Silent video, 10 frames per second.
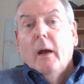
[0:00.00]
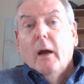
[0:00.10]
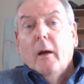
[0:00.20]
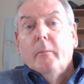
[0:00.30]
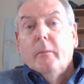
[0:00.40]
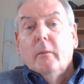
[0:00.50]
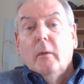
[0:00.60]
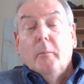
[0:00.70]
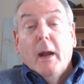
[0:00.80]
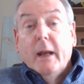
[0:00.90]

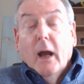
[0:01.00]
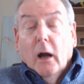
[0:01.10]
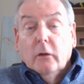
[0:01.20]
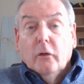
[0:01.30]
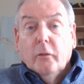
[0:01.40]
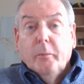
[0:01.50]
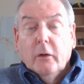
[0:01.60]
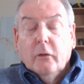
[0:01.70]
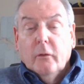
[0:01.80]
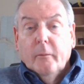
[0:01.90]
many aren't,
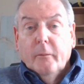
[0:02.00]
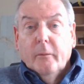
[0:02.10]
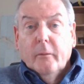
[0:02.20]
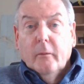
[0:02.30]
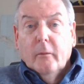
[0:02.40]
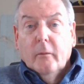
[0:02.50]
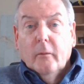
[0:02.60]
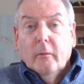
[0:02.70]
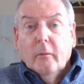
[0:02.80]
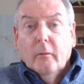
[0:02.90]
but
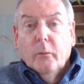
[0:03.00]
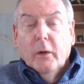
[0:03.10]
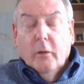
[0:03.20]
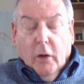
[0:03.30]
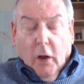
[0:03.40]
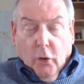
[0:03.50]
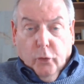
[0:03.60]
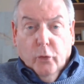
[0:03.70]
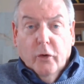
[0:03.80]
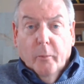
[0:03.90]
we
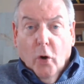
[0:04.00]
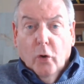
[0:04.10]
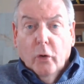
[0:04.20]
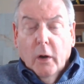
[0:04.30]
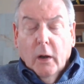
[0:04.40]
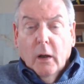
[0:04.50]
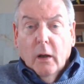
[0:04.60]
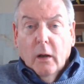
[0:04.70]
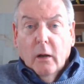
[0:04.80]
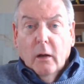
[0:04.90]
include them all.
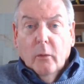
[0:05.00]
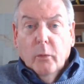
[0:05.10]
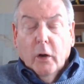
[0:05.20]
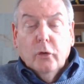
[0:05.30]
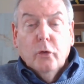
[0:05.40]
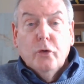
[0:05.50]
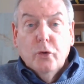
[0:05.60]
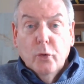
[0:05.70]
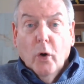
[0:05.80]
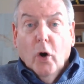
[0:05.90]
We include
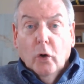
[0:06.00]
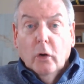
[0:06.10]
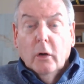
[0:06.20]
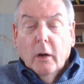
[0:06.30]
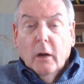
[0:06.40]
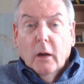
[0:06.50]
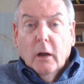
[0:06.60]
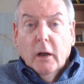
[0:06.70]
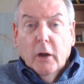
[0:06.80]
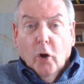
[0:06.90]
you all
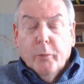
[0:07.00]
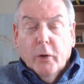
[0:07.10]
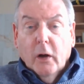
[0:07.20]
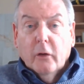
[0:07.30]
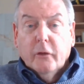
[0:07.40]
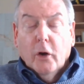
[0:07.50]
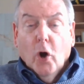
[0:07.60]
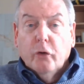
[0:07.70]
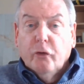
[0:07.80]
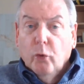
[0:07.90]
in our prayers, that
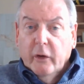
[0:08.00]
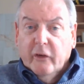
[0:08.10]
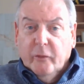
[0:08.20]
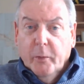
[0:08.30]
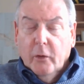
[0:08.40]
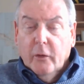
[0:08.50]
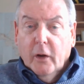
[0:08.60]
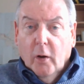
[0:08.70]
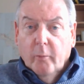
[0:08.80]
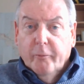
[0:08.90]
God's Holy Spirit, the
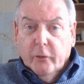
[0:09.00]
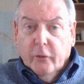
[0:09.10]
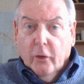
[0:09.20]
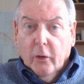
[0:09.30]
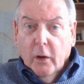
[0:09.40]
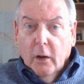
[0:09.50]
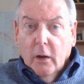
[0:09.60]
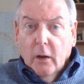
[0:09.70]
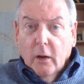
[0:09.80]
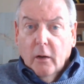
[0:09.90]
Comforter,
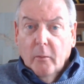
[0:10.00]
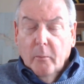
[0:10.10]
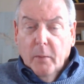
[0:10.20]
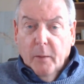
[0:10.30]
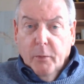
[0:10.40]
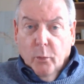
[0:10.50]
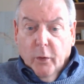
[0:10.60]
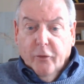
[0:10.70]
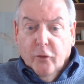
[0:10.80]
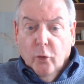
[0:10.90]
may be
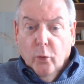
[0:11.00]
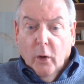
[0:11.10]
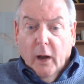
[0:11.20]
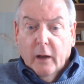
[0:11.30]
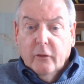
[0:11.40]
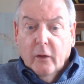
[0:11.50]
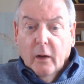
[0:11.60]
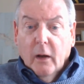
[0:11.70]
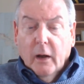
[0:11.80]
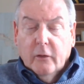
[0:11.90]
with you at
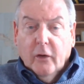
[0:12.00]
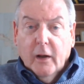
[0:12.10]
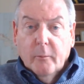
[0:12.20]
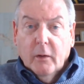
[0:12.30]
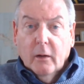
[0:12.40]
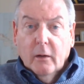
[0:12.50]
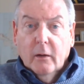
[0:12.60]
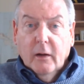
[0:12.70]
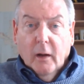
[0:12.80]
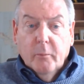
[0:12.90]
a time that
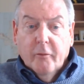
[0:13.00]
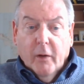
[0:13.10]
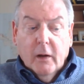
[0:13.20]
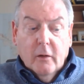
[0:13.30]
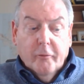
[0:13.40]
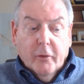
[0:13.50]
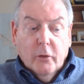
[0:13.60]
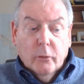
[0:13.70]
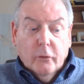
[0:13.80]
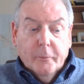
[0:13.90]
can be very
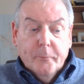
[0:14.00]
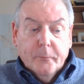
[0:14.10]
difficult.